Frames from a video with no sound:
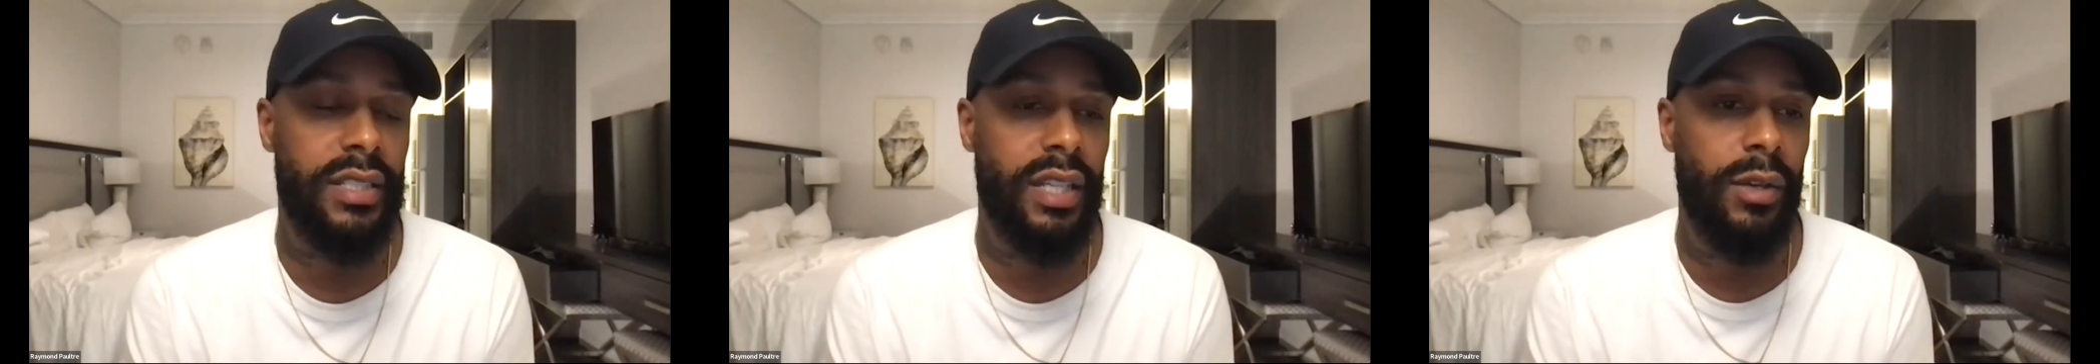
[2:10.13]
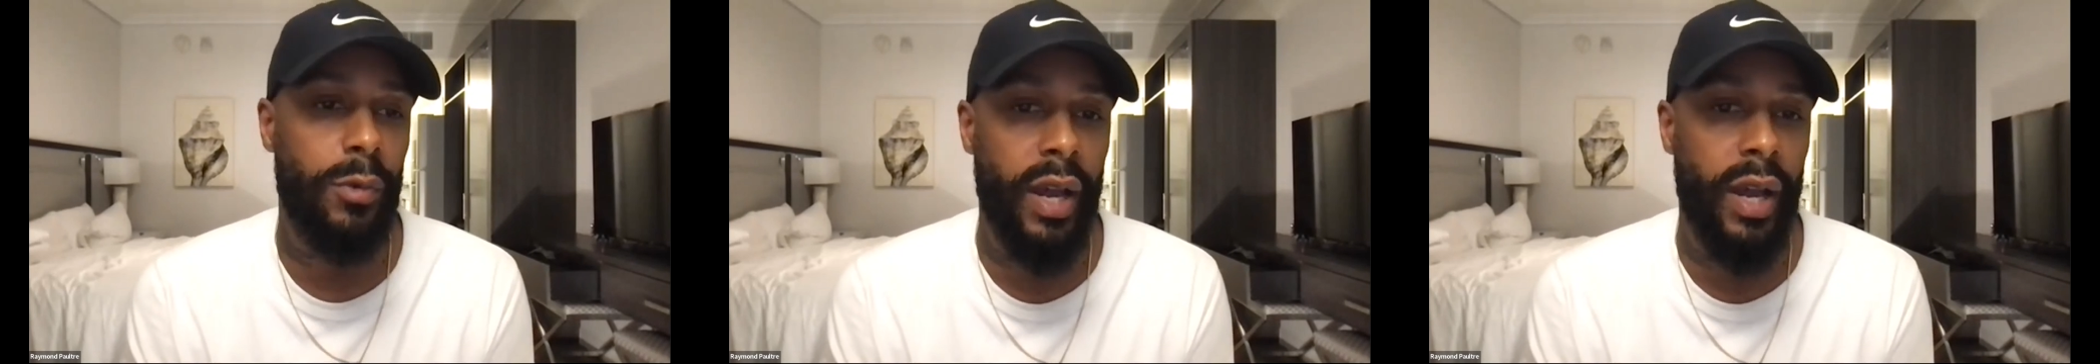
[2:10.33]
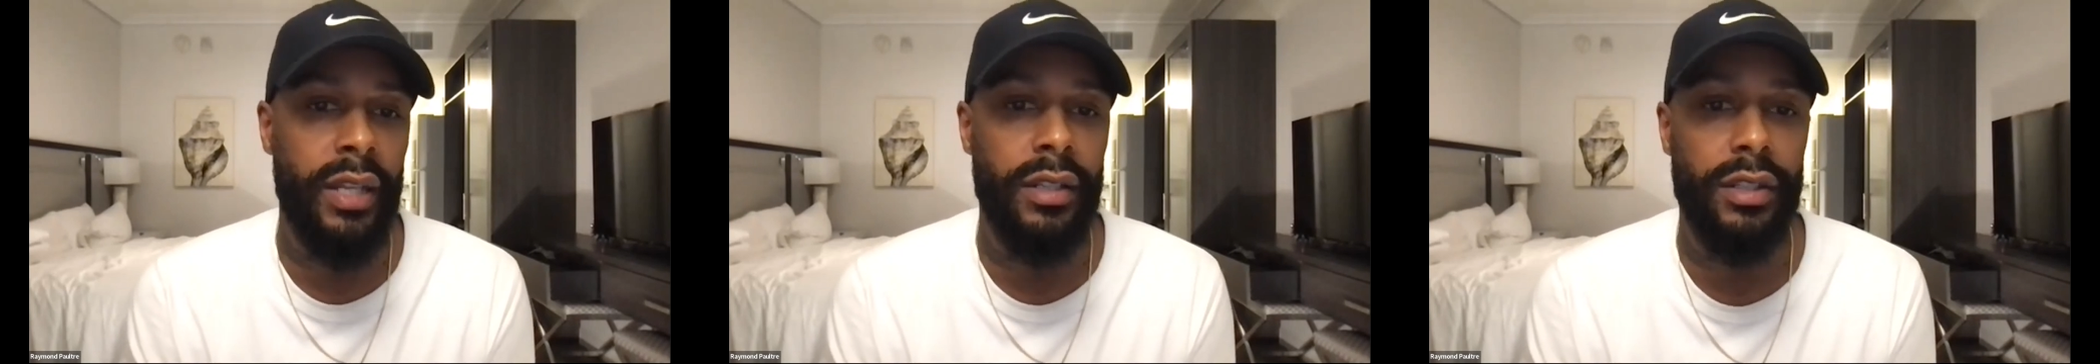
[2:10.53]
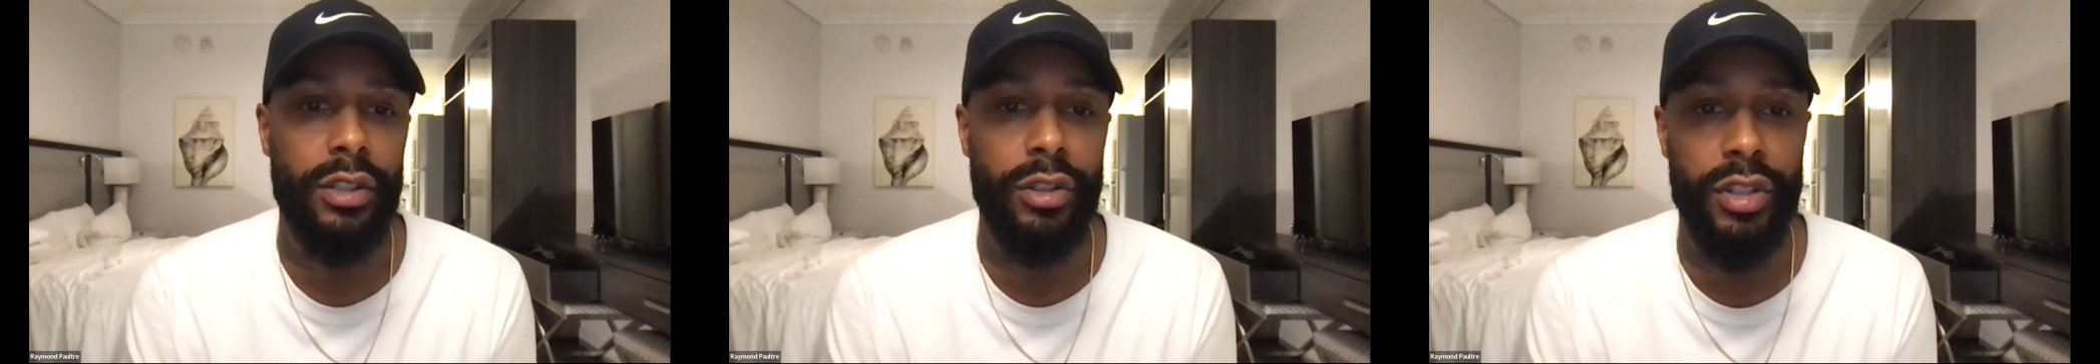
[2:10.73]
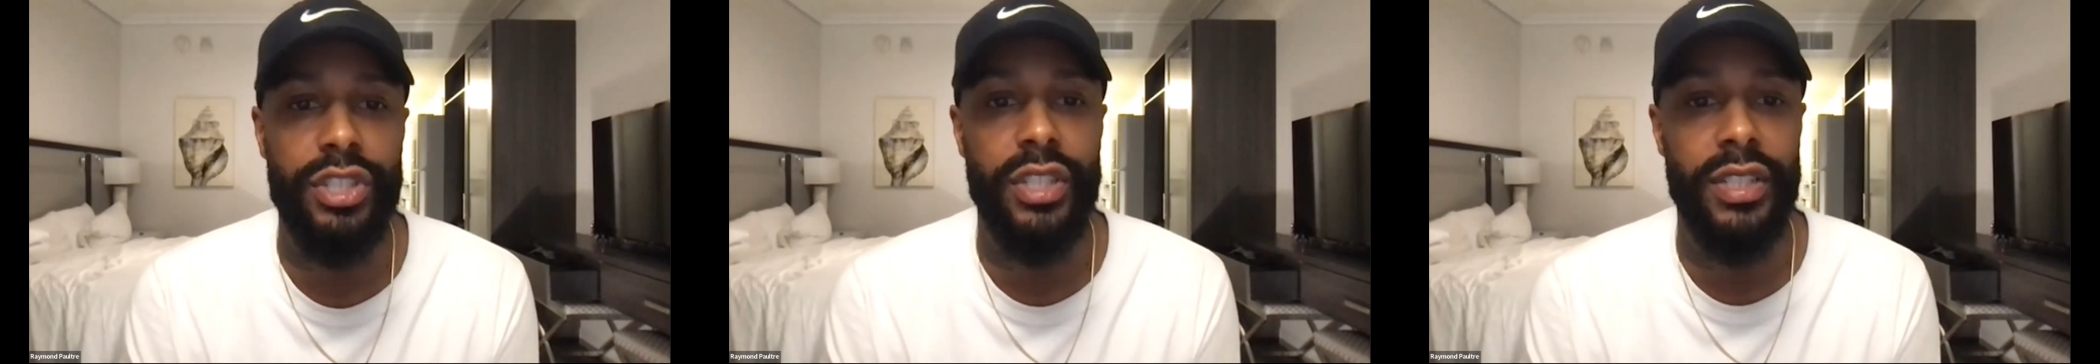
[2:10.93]
is a white
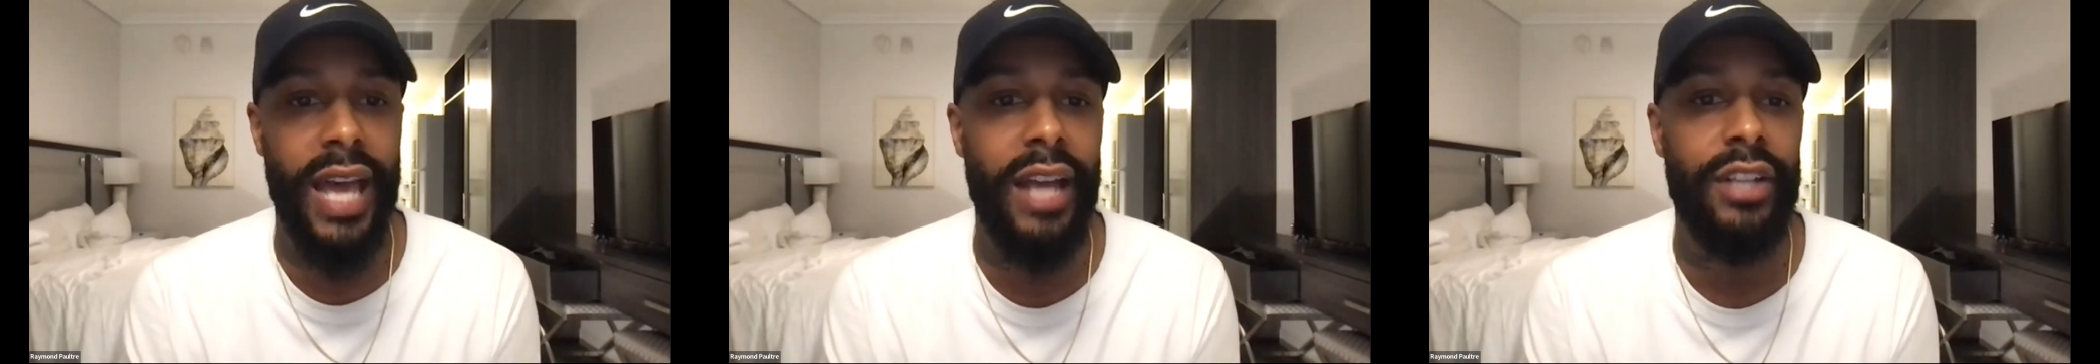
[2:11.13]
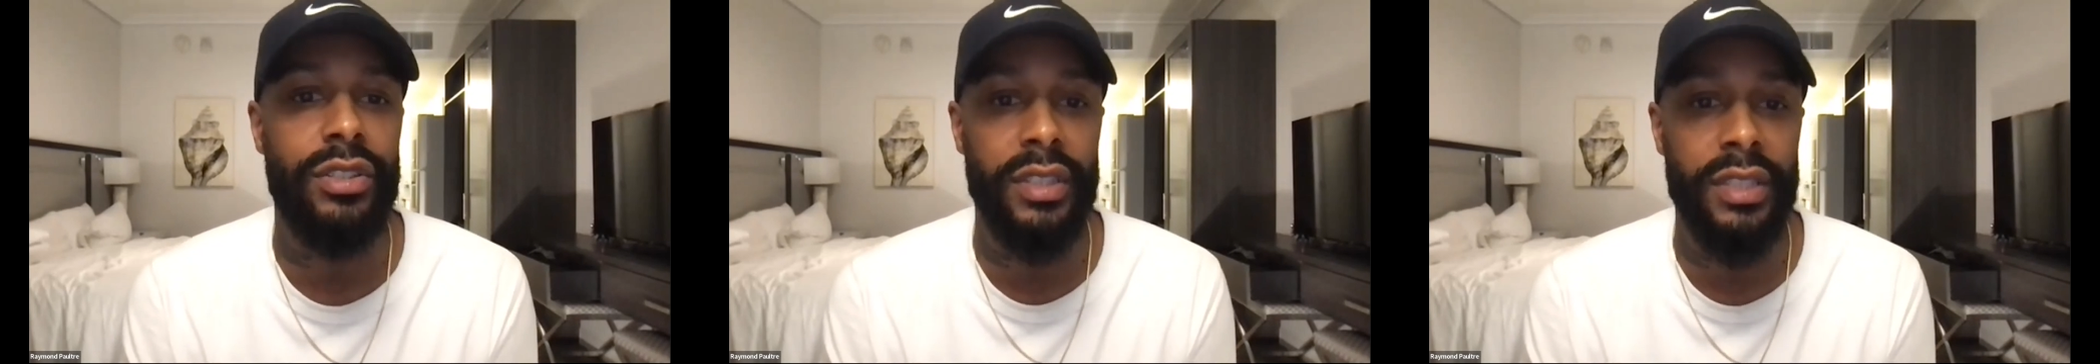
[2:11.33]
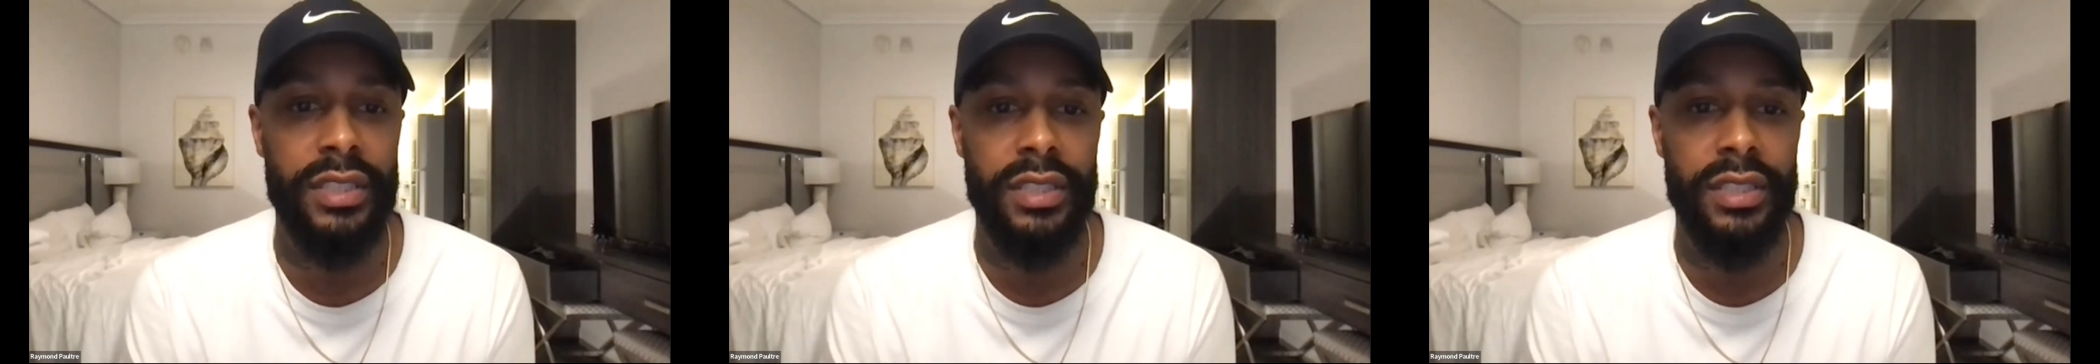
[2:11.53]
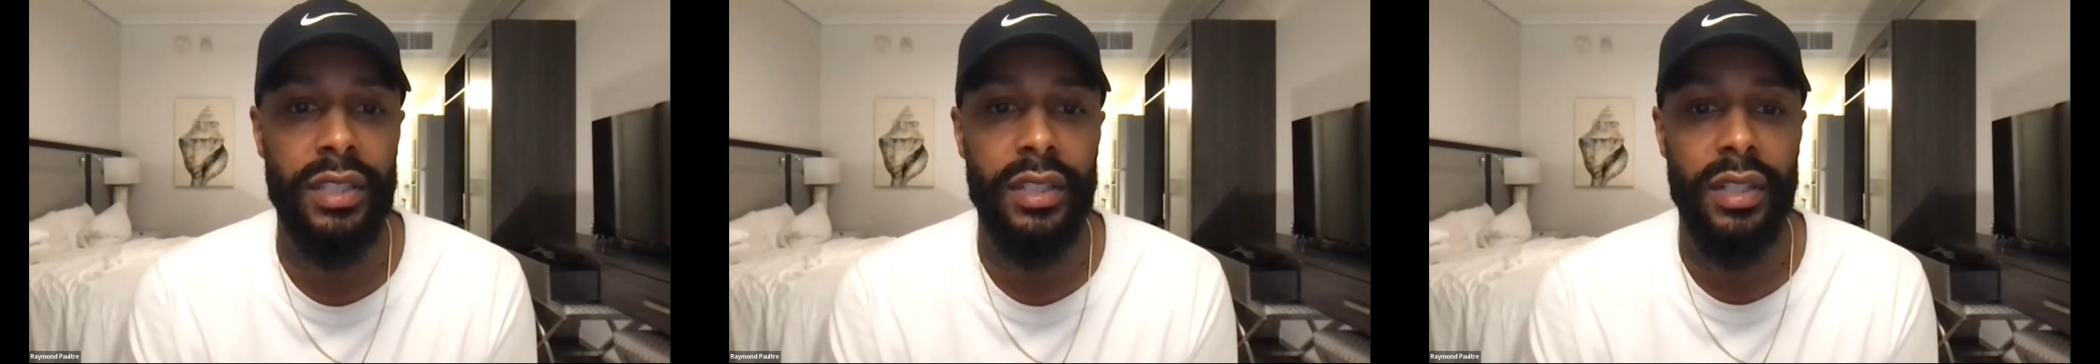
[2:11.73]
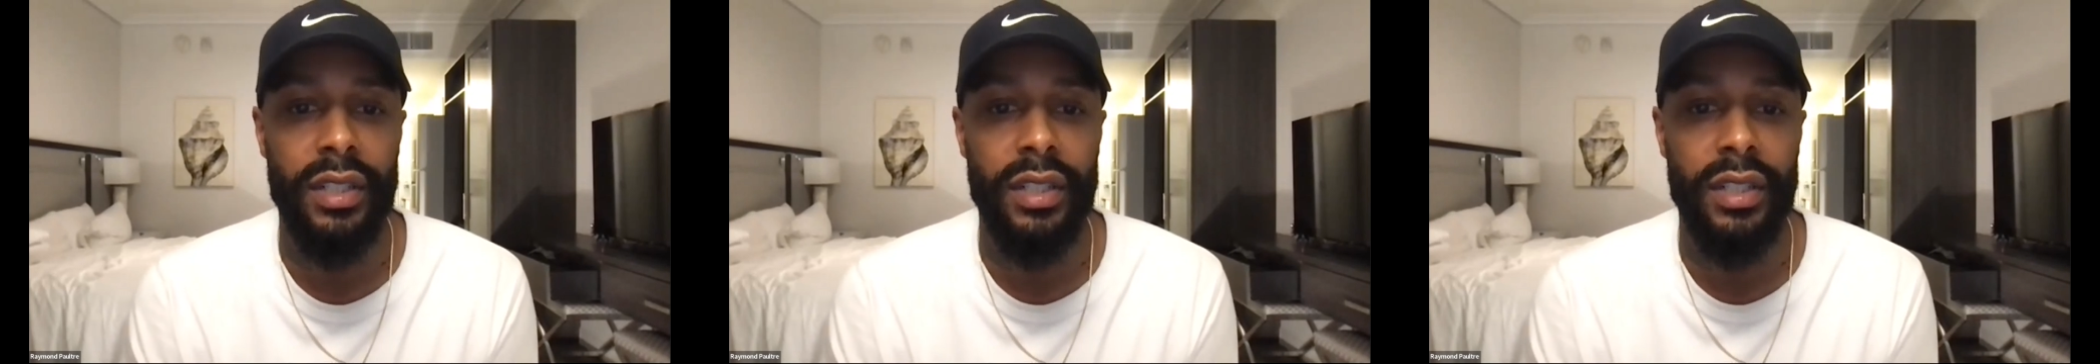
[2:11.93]
Christian nationalist,